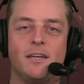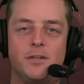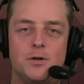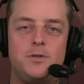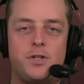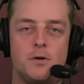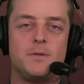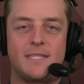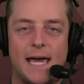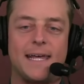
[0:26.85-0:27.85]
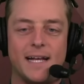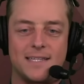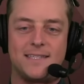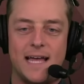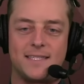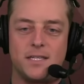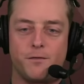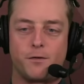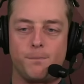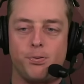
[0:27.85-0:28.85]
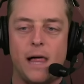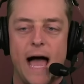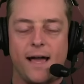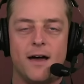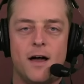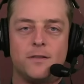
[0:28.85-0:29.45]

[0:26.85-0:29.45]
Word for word: YouTube sending us that silver plaque